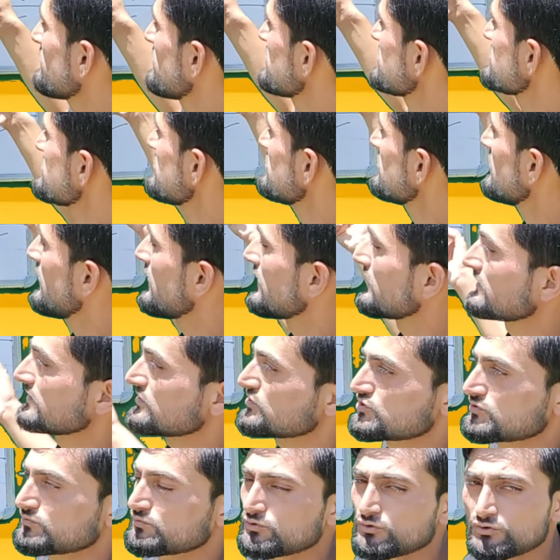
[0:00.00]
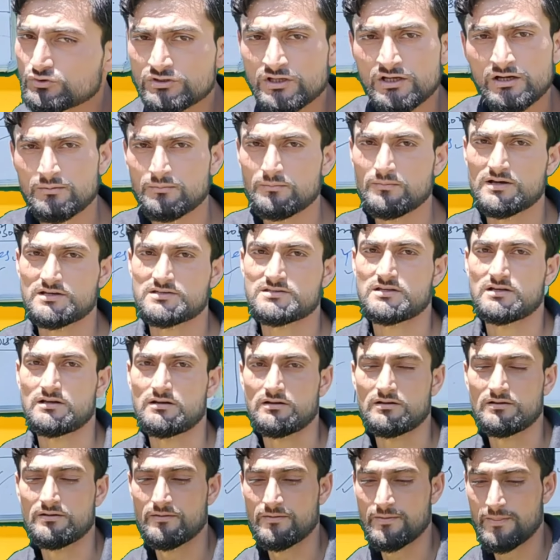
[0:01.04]
muscle and the smooth
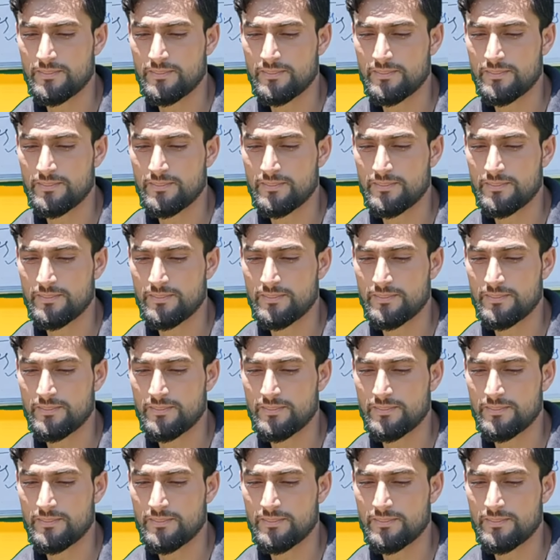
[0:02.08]
muscle.